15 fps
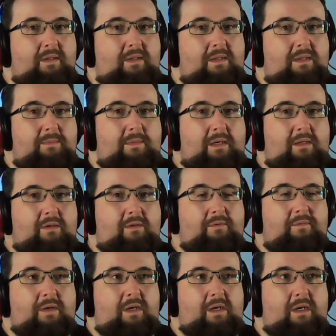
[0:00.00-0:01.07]
It's a matter
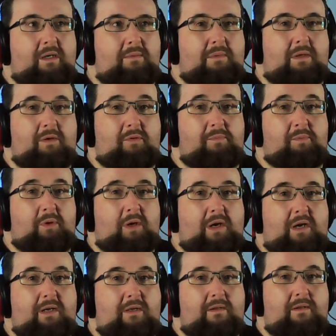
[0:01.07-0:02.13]
of
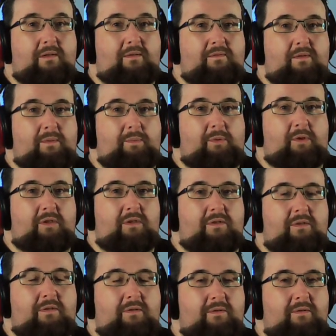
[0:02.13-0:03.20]
pride for the
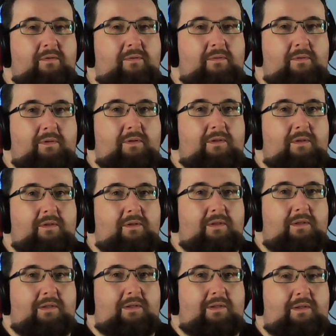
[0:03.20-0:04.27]
British.
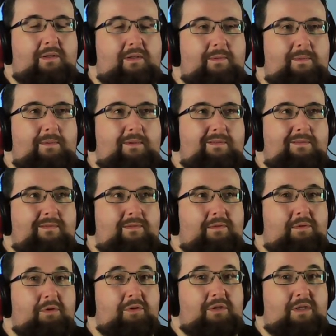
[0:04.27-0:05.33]
You know what I mean?
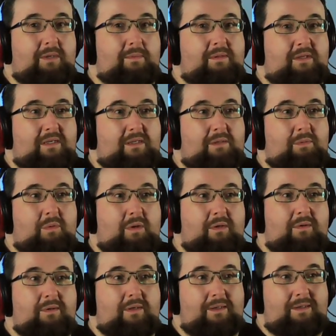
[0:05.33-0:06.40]
Two ships against
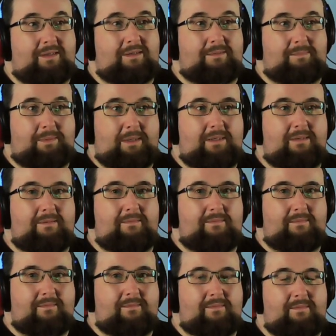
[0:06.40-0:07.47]
one, and they got beat.
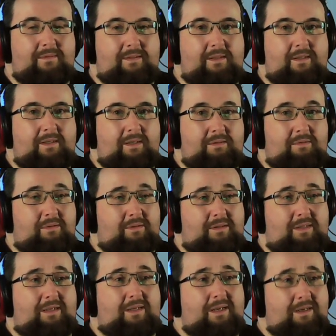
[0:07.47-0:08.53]
Just
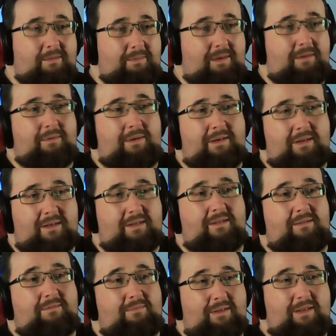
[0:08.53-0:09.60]
like, yeah, we
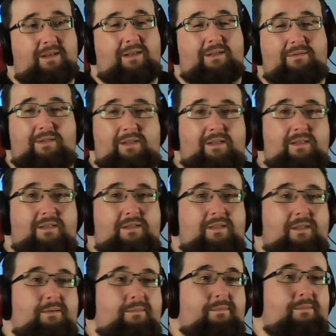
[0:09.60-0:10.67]
gotta get rid of this
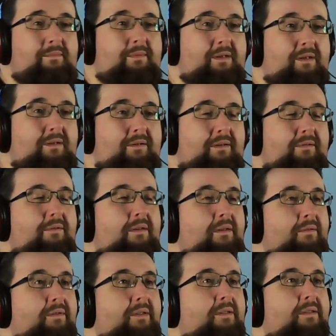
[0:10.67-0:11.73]
ship. We gotta get rid
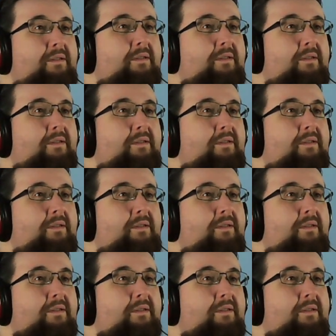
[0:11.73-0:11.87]
of it.